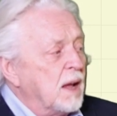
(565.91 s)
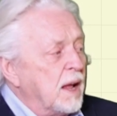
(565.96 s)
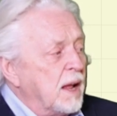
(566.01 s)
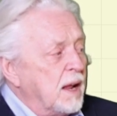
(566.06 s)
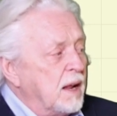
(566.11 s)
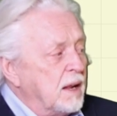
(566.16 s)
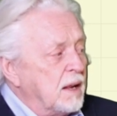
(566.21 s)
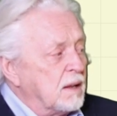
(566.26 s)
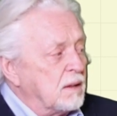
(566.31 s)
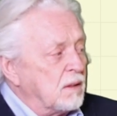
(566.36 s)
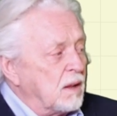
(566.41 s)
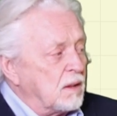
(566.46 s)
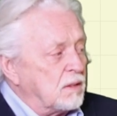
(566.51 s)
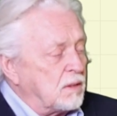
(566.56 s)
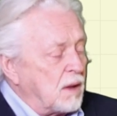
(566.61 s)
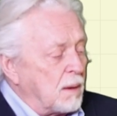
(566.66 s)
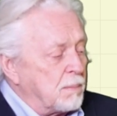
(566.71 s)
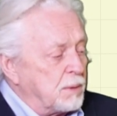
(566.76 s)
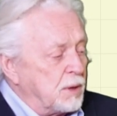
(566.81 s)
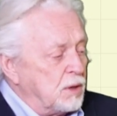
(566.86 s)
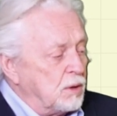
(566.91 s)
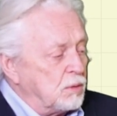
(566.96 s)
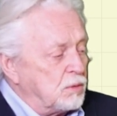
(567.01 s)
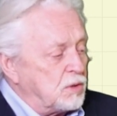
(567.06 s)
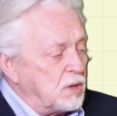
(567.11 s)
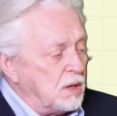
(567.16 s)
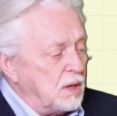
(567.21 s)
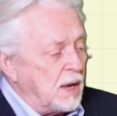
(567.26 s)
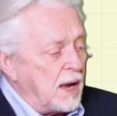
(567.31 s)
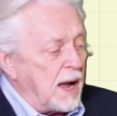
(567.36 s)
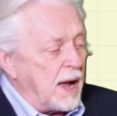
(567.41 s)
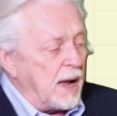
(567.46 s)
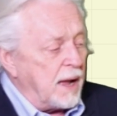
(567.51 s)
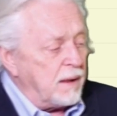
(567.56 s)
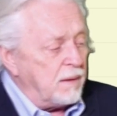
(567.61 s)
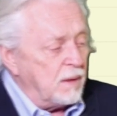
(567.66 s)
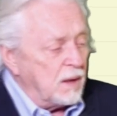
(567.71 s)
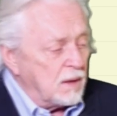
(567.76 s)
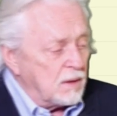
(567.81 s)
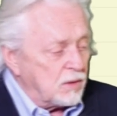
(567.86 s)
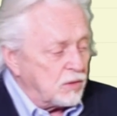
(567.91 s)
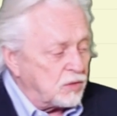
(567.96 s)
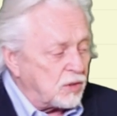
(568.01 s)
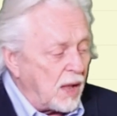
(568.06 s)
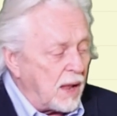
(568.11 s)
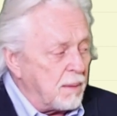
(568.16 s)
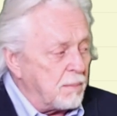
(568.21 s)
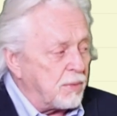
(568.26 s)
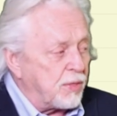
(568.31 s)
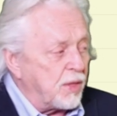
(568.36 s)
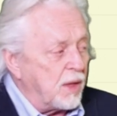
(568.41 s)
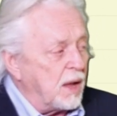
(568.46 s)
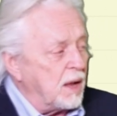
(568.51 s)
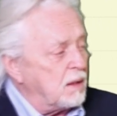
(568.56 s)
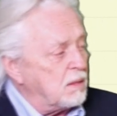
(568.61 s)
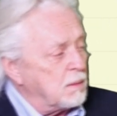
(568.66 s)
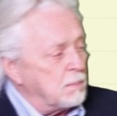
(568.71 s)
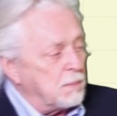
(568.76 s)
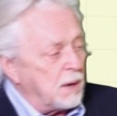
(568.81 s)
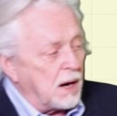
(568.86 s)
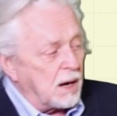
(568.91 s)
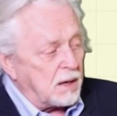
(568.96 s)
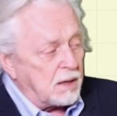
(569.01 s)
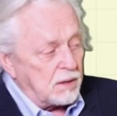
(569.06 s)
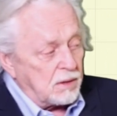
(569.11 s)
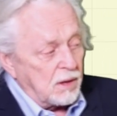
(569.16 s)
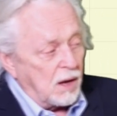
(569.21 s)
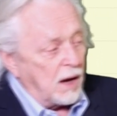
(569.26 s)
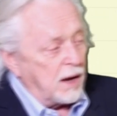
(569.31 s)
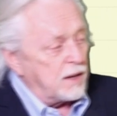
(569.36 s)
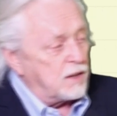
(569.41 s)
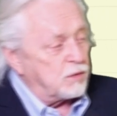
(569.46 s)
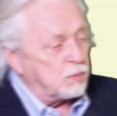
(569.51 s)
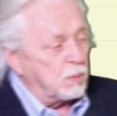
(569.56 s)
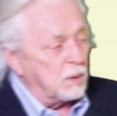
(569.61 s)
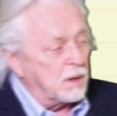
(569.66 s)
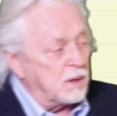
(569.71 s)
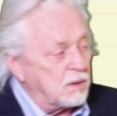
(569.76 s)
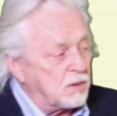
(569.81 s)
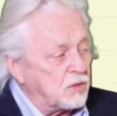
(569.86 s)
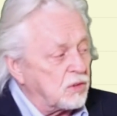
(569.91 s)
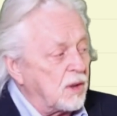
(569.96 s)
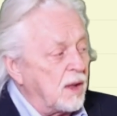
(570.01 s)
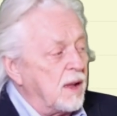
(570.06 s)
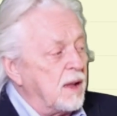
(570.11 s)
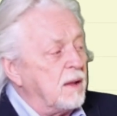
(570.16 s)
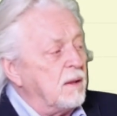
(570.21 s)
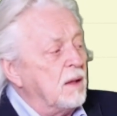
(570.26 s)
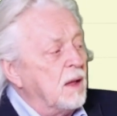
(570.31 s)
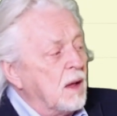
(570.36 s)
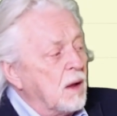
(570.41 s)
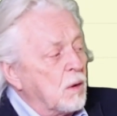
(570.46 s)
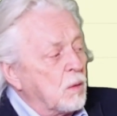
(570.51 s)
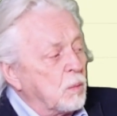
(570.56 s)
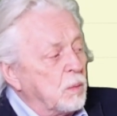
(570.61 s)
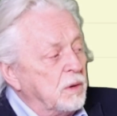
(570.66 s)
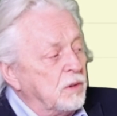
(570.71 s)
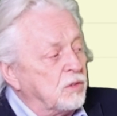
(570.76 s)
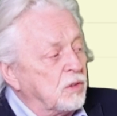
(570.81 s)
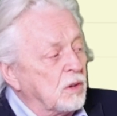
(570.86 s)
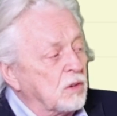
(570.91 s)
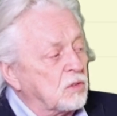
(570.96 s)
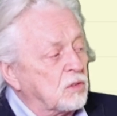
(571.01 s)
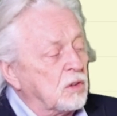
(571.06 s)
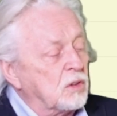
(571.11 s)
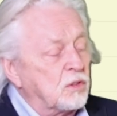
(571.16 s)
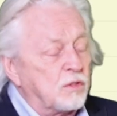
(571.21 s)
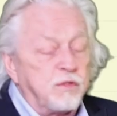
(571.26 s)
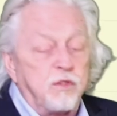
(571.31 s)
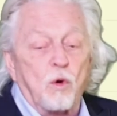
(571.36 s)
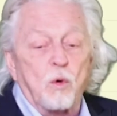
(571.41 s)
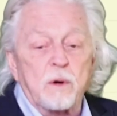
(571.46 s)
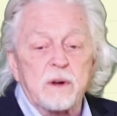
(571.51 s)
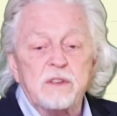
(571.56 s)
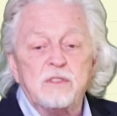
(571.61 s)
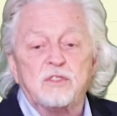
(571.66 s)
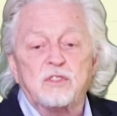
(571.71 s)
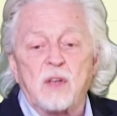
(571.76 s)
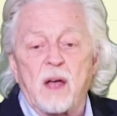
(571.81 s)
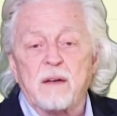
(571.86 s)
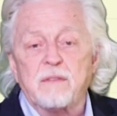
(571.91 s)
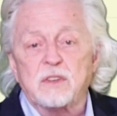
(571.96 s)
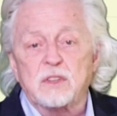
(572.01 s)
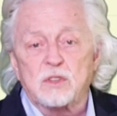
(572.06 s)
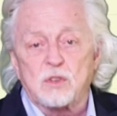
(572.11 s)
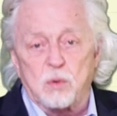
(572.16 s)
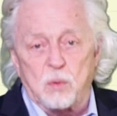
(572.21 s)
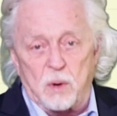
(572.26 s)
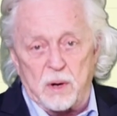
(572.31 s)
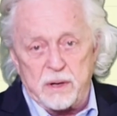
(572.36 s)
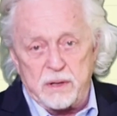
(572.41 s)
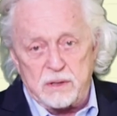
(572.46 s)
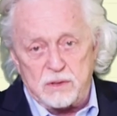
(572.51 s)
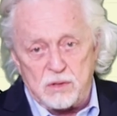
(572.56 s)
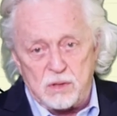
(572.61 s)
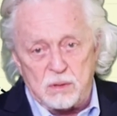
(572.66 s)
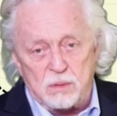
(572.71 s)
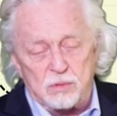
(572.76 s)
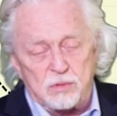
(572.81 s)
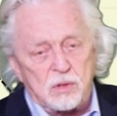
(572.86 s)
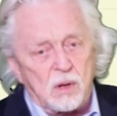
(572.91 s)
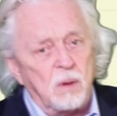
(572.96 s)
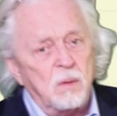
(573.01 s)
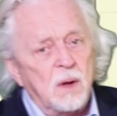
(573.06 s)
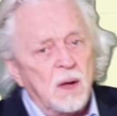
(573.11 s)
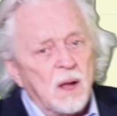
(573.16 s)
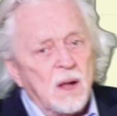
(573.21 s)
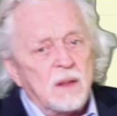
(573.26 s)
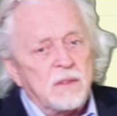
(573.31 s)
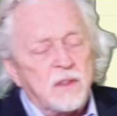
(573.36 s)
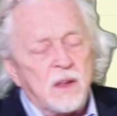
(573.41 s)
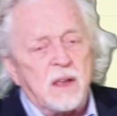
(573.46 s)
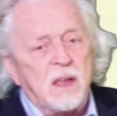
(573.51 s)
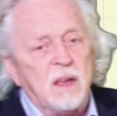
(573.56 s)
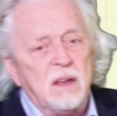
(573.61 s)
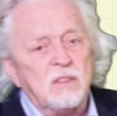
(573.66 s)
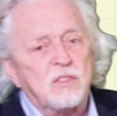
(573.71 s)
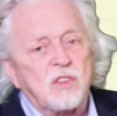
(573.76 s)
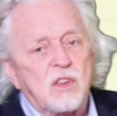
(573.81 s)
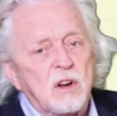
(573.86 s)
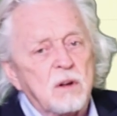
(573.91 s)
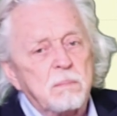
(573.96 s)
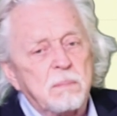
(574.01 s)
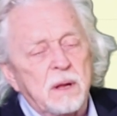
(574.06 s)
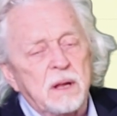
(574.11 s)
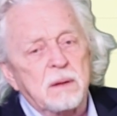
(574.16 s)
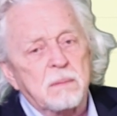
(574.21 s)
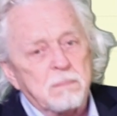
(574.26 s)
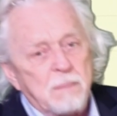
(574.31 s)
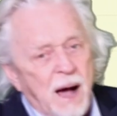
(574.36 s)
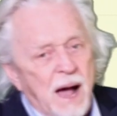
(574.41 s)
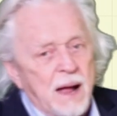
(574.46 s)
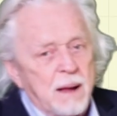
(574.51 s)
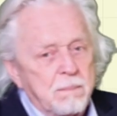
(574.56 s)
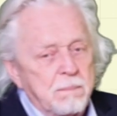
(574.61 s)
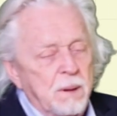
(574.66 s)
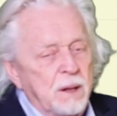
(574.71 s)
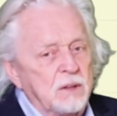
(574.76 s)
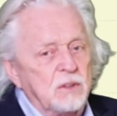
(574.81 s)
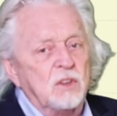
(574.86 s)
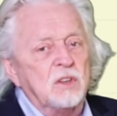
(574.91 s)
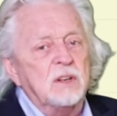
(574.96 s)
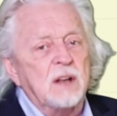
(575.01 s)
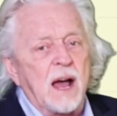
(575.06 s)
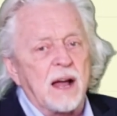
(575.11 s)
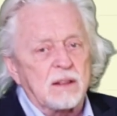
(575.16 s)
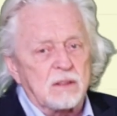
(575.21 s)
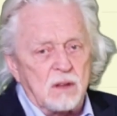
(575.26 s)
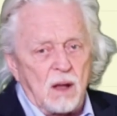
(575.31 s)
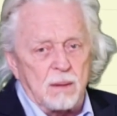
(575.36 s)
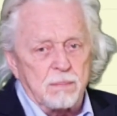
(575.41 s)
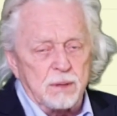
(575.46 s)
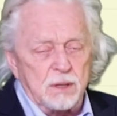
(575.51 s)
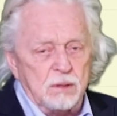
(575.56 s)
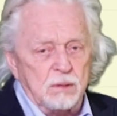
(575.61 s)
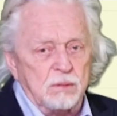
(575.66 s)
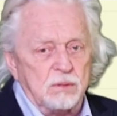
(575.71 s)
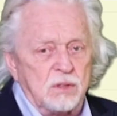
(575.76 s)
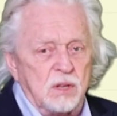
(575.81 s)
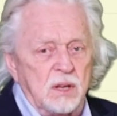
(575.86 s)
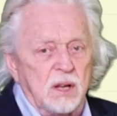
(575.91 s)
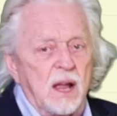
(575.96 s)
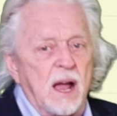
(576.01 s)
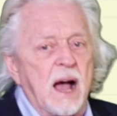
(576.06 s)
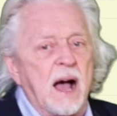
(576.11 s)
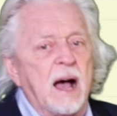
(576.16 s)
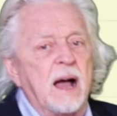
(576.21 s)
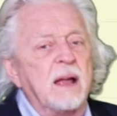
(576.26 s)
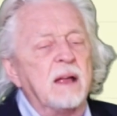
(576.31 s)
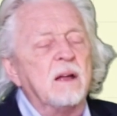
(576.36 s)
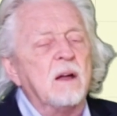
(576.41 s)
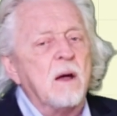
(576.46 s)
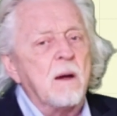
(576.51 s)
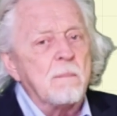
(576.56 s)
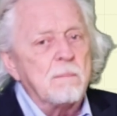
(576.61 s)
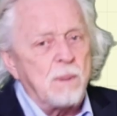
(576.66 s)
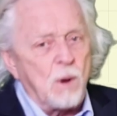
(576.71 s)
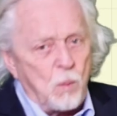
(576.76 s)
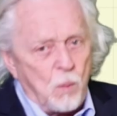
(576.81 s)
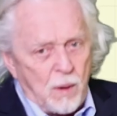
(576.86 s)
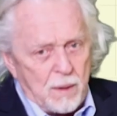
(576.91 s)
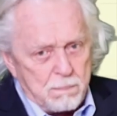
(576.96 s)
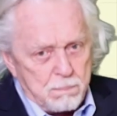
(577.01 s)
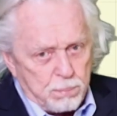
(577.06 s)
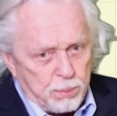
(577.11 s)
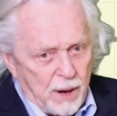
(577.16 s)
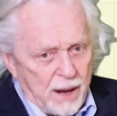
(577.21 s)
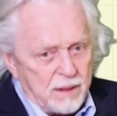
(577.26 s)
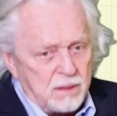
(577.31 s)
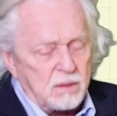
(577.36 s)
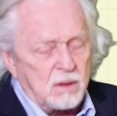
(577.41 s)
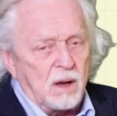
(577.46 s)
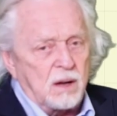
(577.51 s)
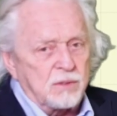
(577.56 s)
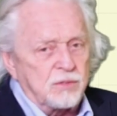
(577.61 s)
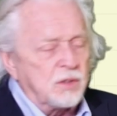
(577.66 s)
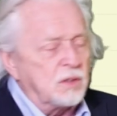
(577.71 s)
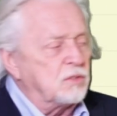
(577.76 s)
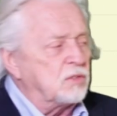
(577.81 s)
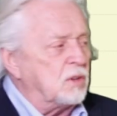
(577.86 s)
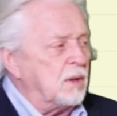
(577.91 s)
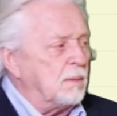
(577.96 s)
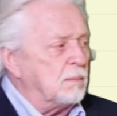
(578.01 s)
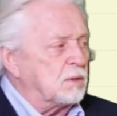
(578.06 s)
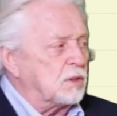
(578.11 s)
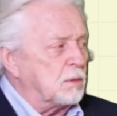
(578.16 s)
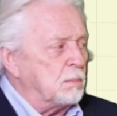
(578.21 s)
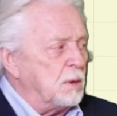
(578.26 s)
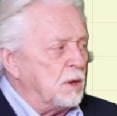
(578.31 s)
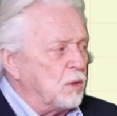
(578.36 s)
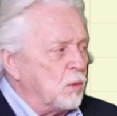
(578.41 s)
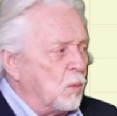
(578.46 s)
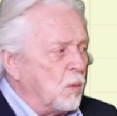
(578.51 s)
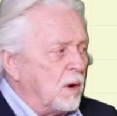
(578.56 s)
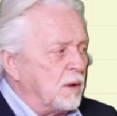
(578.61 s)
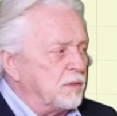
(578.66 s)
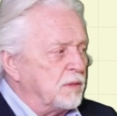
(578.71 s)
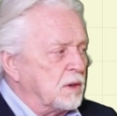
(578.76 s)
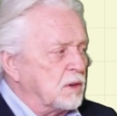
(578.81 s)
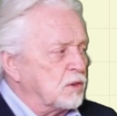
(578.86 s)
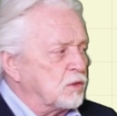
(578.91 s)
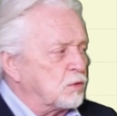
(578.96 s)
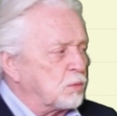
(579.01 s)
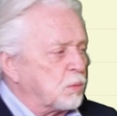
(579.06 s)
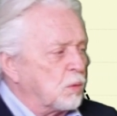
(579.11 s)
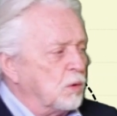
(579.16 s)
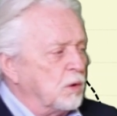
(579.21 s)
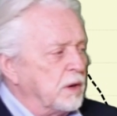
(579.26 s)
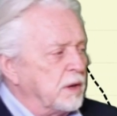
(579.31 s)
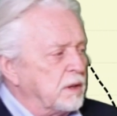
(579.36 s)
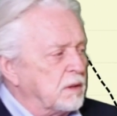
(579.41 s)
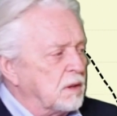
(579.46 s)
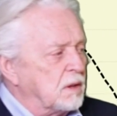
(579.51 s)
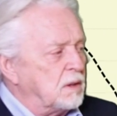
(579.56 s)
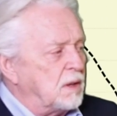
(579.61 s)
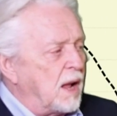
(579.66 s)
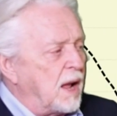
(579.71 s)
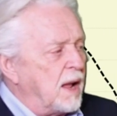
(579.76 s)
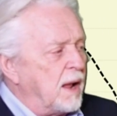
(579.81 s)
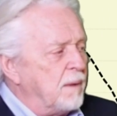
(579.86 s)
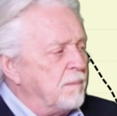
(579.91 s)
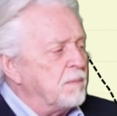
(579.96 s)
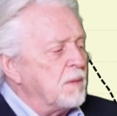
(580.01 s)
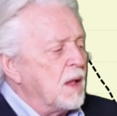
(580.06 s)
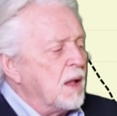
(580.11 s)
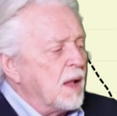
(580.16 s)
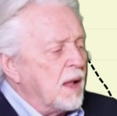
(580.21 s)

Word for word: In WTI, same thing. The market likes what it's seeing. Resistance, 47.22. So the key is going to be, in my opinion, not WTI, but what Brent does. It seems to be the one that is ruling the day.